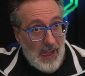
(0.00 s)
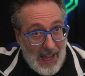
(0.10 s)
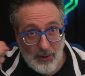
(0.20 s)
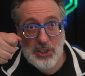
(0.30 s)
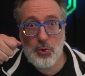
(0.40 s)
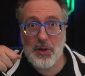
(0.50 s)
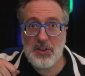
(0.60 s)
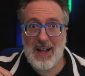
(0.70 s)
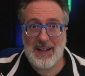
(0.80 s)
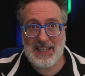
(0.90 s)
How can you
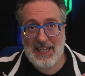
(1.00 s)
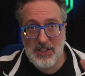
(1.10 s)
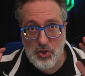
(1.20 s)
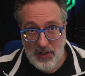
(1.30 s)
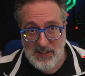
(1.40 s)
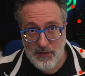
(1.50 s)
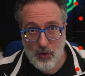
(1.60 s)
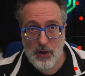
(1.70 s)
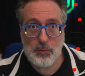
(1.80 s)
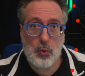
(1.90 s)
unlock and
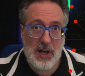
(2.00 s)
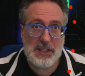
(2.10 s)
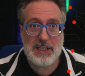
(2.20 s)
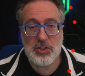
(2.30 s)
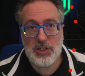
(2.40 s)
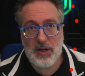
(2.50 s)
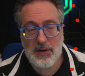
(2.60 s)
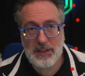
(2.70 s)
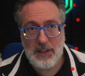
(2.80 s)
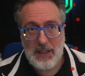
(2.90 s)
transform quality
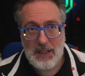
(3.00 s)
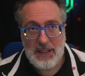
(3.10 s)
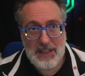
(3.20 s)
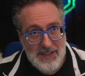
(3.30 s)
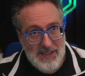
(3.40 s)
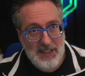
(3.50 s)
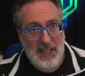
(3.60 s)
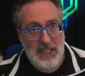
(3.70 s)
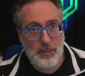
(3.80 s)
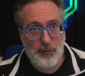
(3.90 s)
engineering? Is
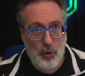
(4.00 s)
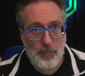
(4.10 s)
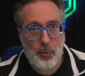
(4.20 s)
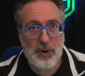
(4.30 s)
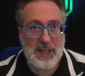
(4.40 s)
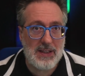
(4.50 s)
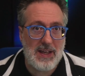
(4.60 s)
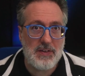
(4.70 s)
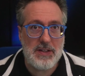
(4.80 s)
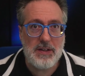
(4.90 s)
Selenium
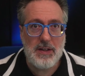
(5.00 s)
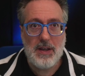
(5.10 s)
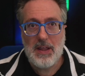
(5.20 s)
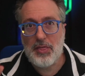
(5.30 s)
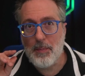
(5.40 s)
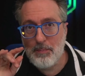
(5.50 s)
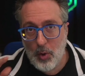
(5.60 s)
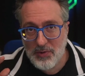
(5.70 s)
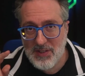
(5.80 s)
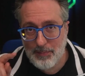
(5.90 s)
4.11 the
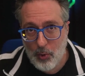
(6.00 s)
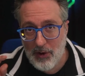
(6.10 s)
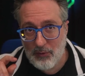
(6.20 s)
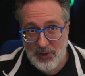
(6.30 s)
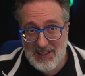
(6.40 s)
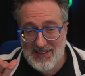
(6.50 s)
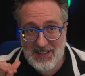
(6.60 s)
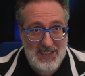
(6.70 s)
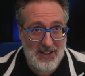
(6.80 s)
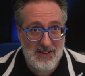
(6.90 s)
most important release
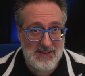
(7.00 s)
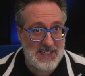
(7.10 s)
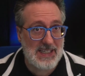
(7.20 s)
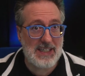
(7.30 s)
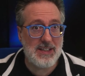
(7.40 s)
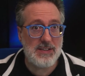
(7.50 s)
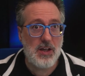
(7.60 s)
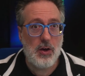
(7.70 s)
in years? And